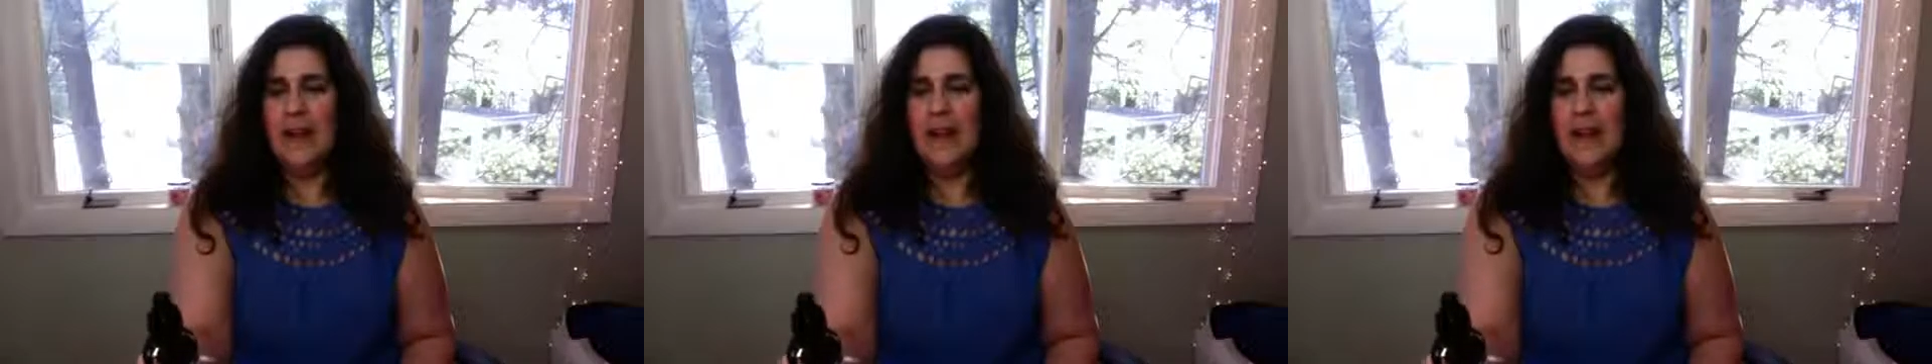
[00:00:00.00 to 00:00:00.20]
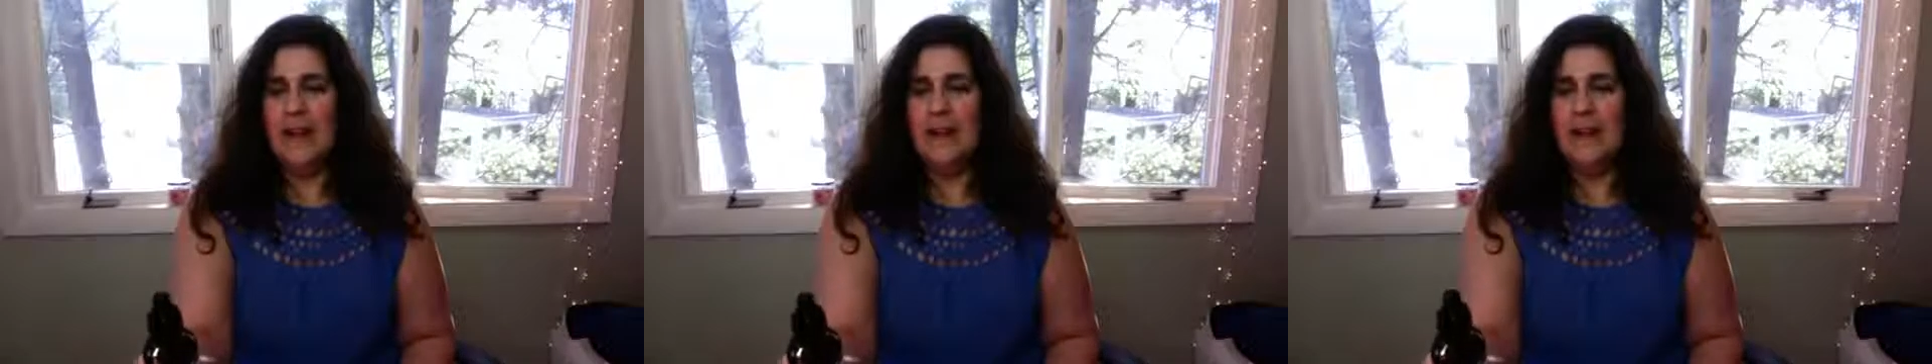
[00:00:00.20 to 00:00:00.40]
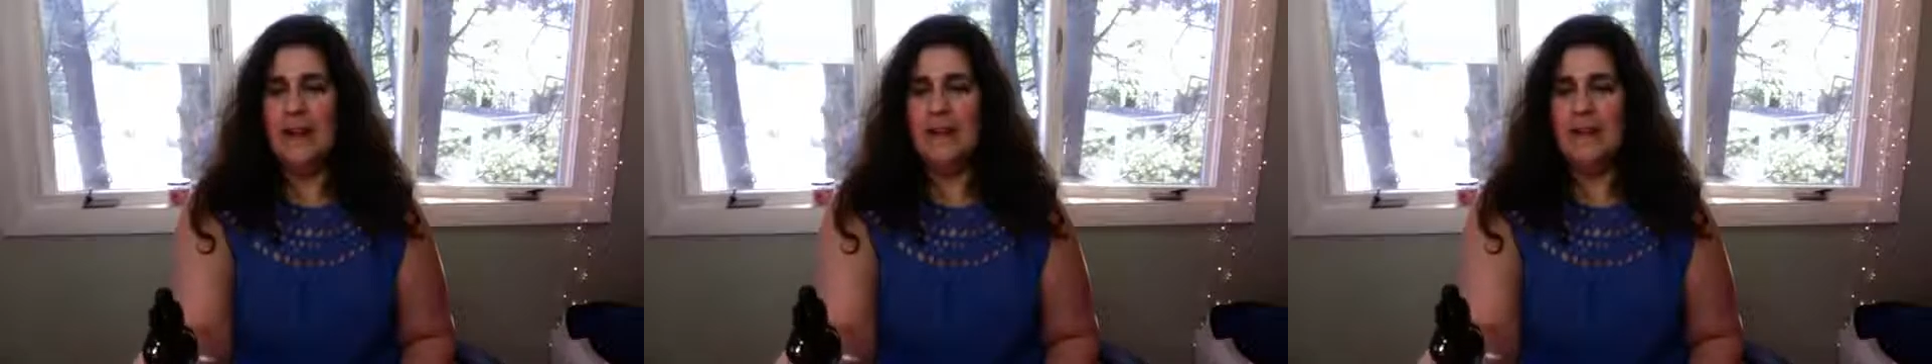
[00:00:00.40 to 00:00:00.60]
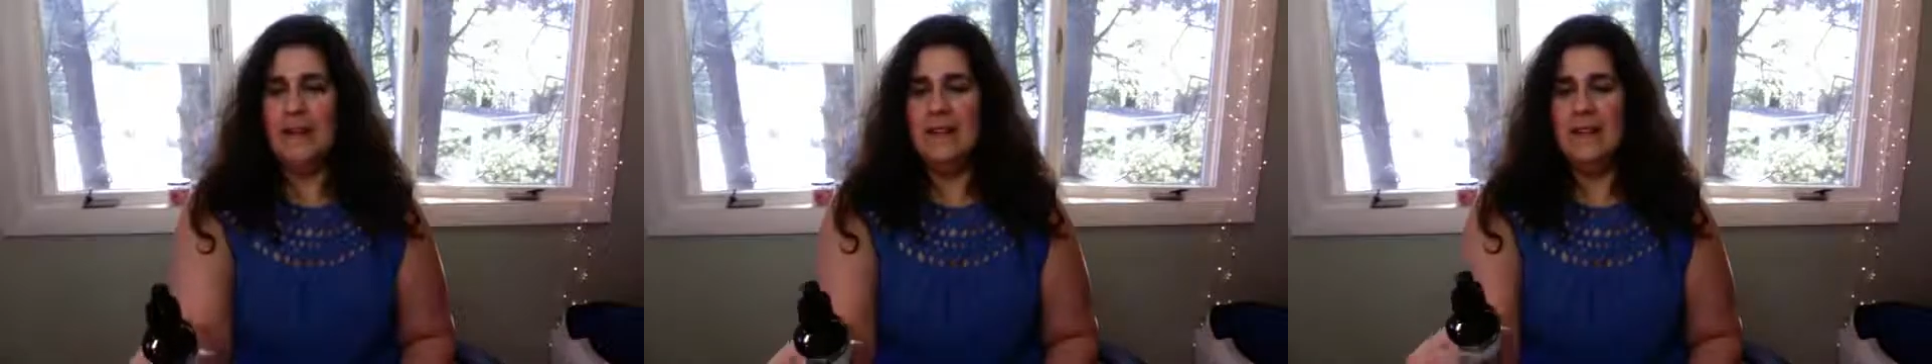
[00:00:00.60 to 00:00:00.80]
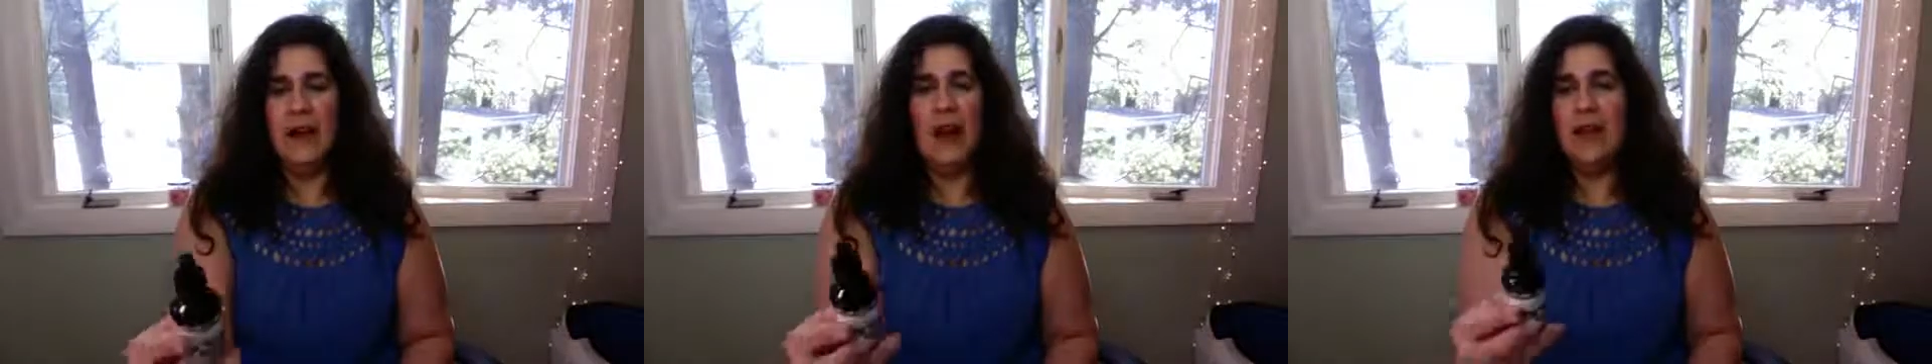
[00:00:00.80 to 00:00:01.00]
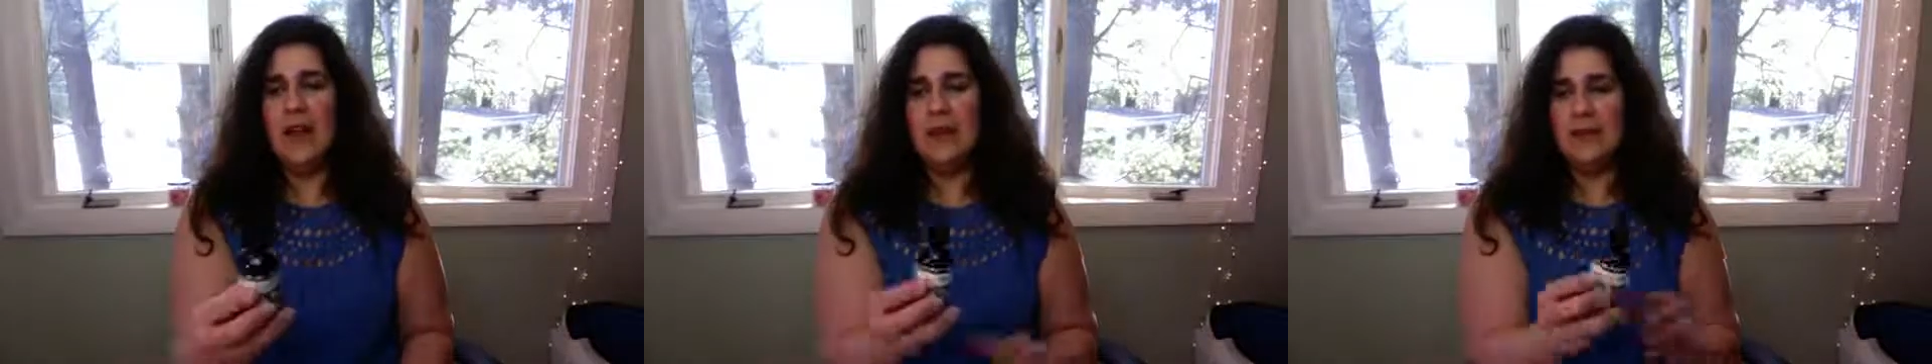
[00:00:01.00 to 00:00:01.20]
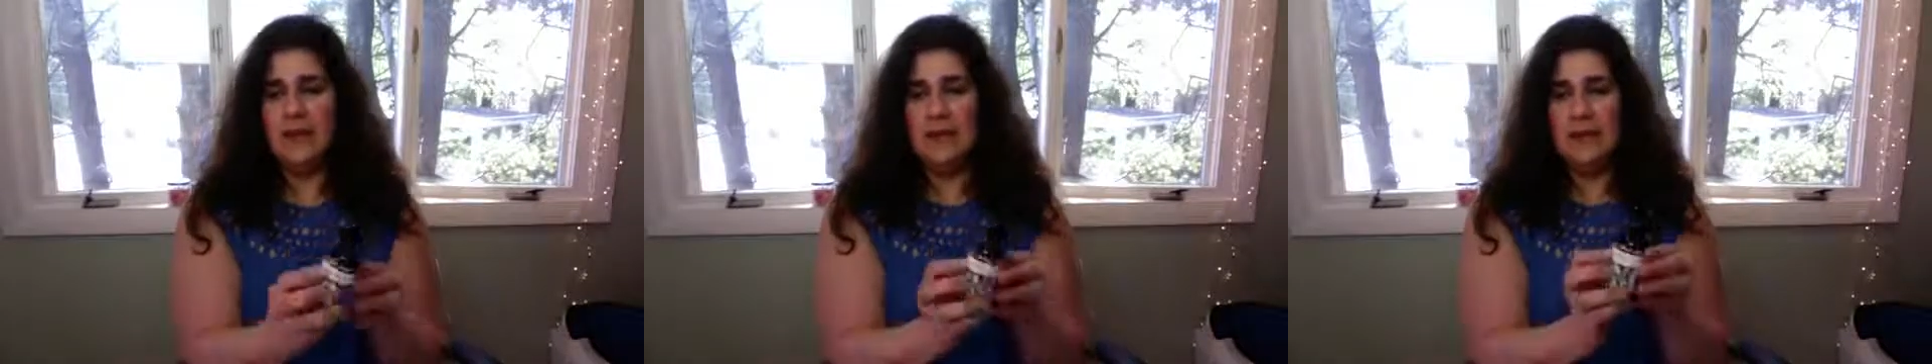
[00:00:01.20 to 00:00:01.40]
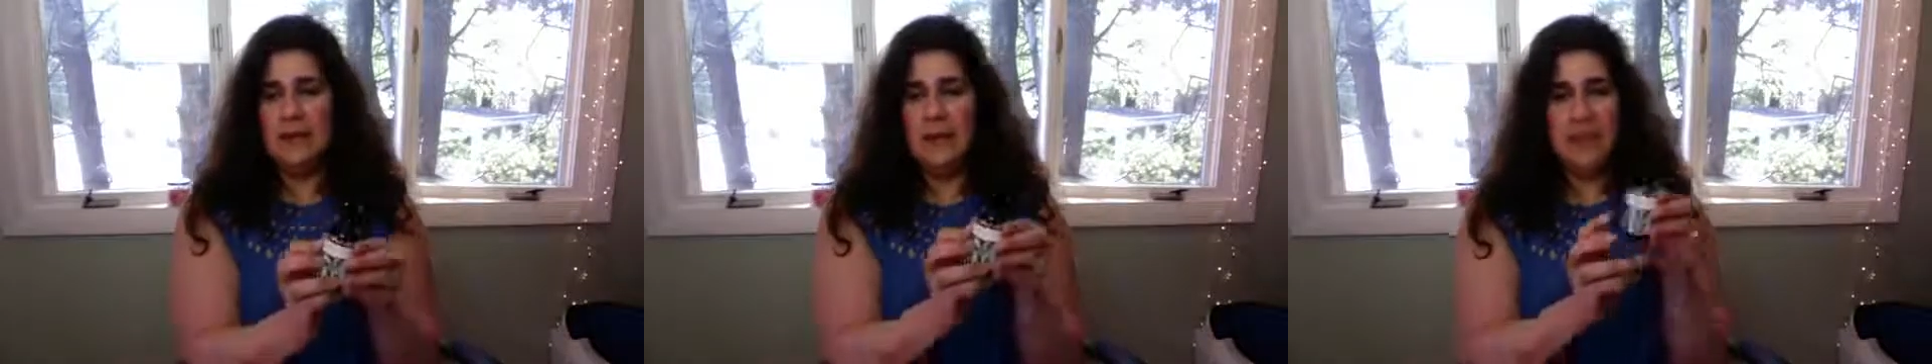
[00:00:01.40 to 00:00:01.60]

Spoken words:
and all kinds of stuff.